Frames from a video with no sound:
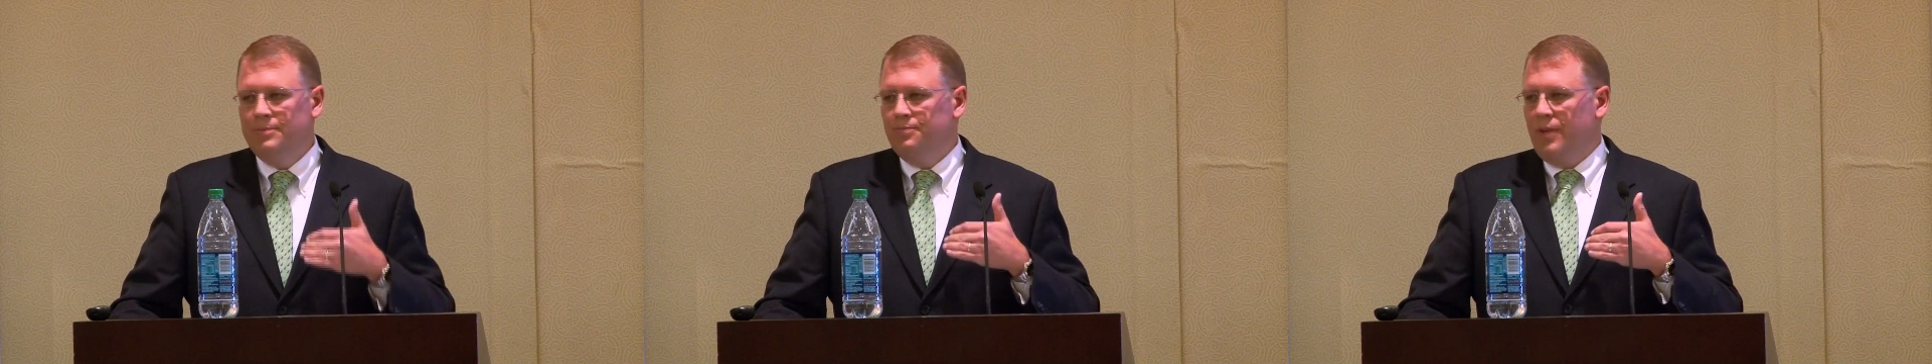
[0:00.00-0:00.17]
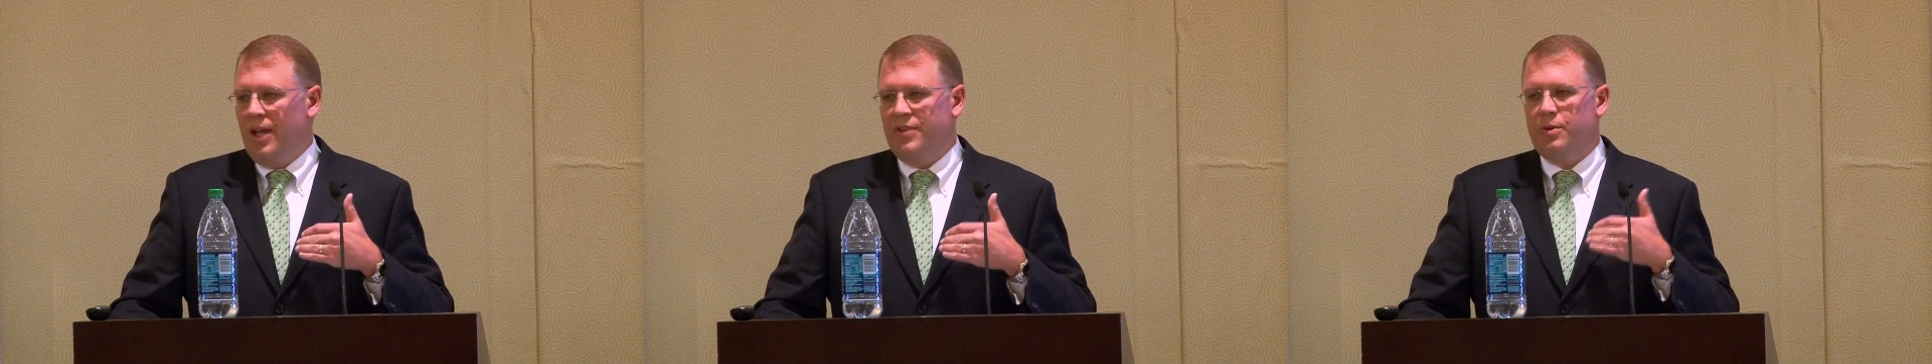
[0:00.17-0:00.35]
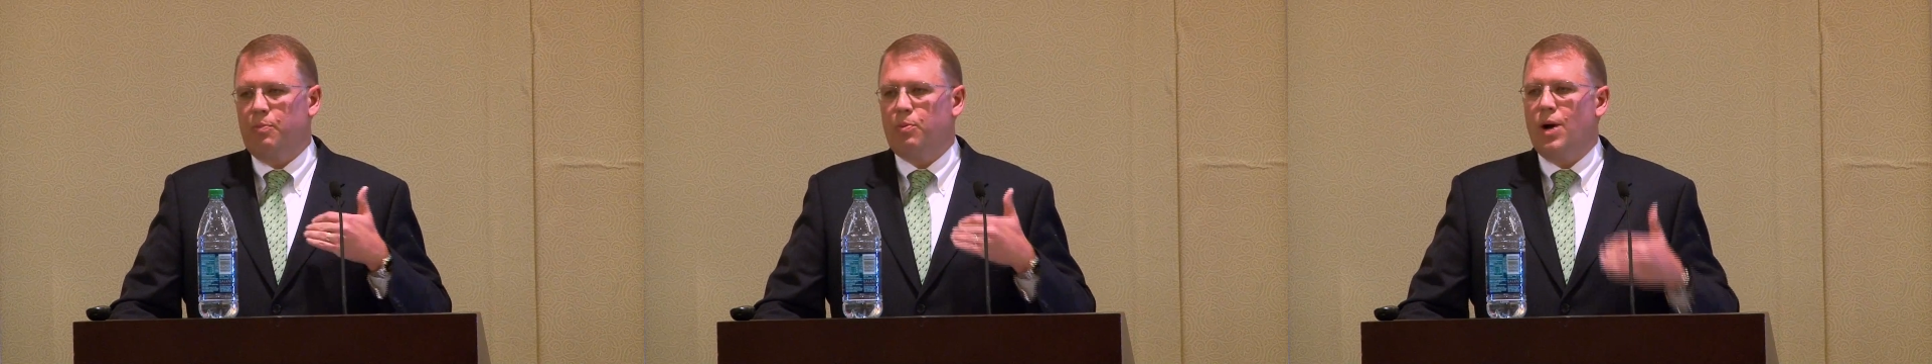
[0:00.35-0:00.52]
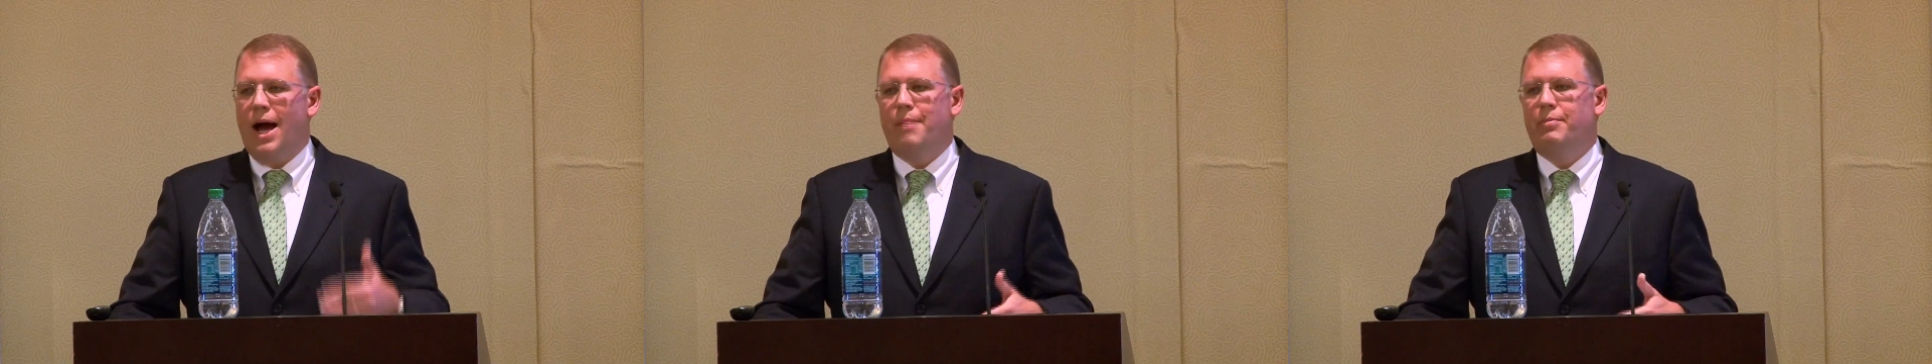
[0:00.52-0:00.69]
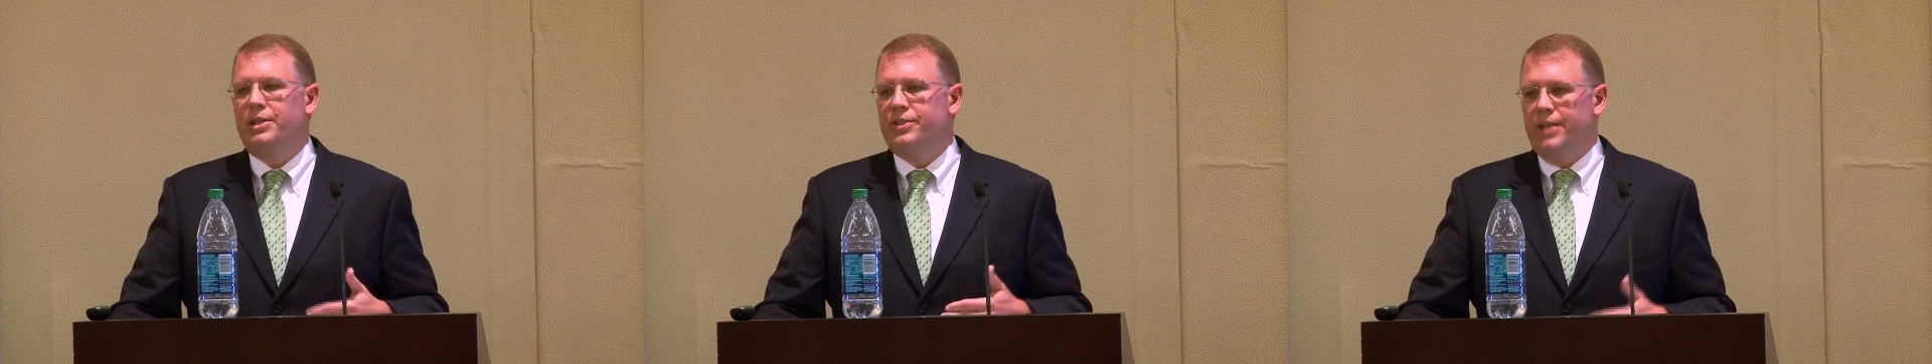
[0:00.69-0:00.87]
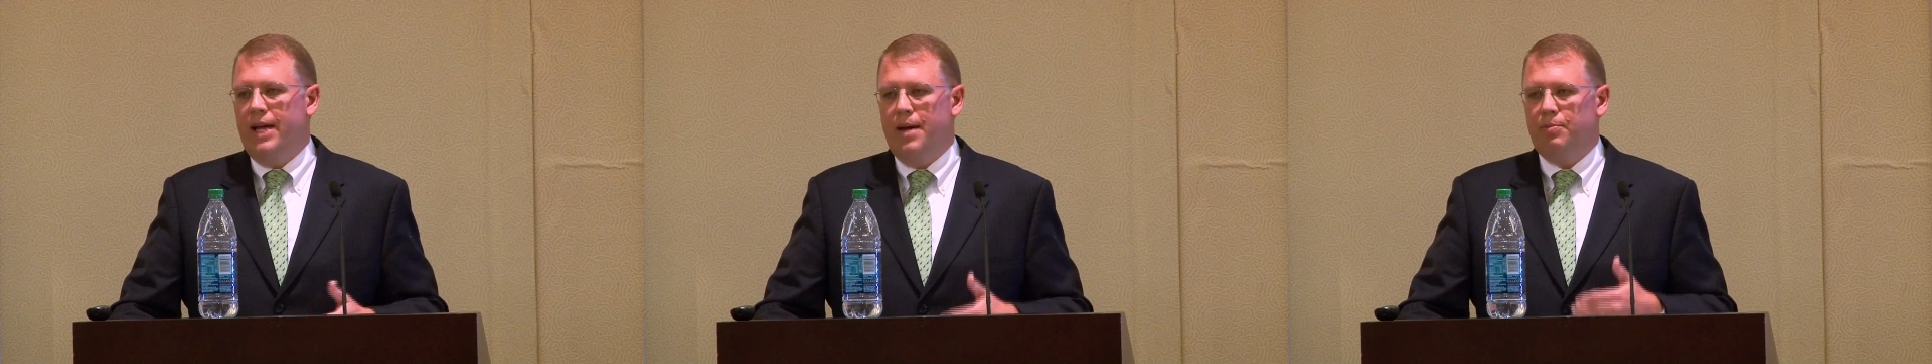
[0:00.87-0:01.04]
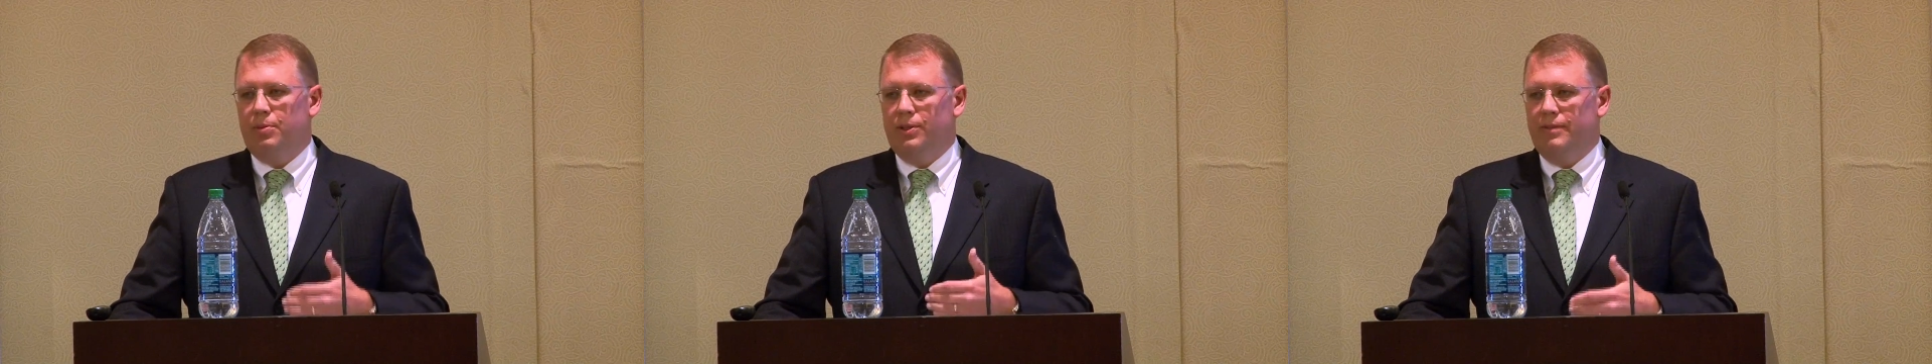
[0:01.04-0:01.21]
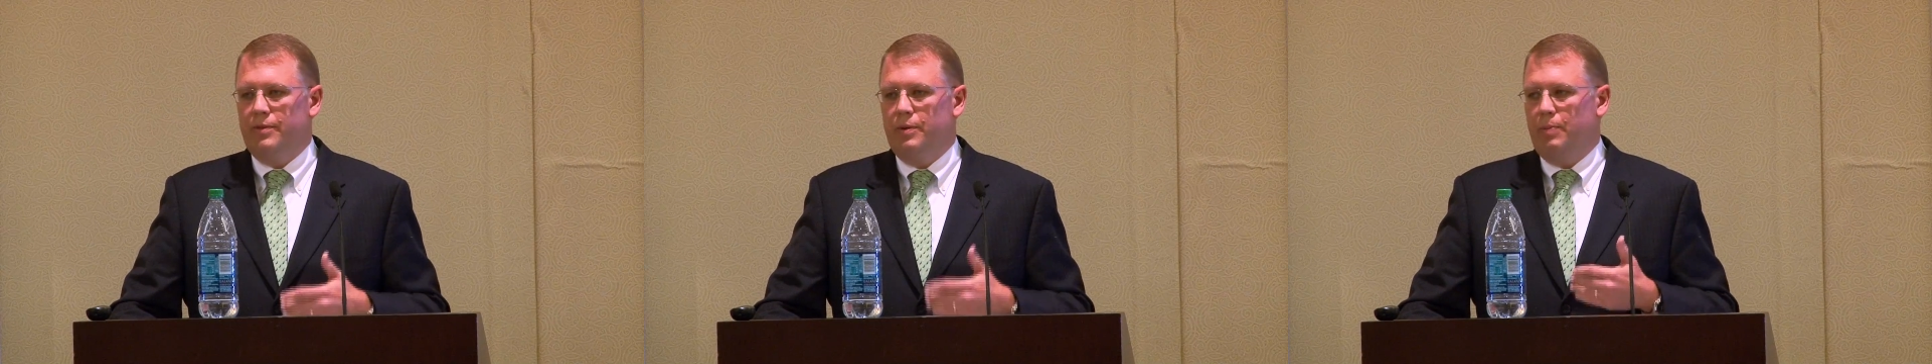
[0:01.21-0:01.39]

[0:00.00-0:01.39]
that's a prime example of the